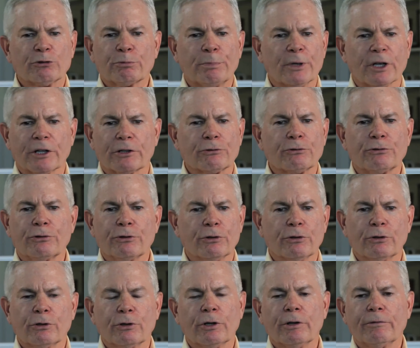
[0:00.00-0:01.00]

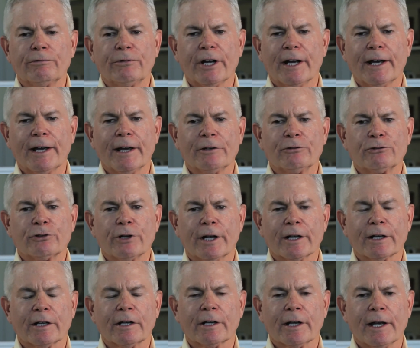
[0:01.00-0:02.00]
picture of Dad
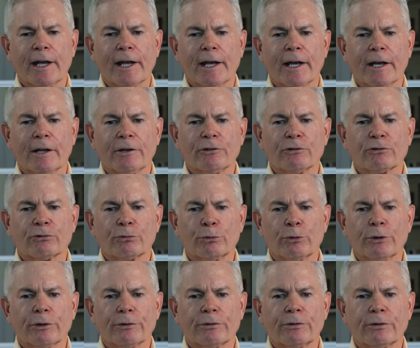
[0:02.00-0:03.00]
shaking hands
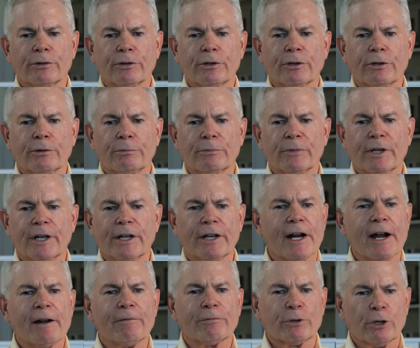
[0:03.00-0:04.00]
with
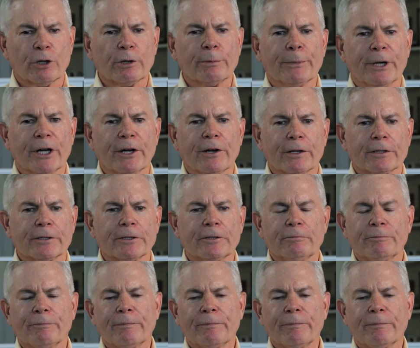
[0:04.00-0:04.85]
an African American,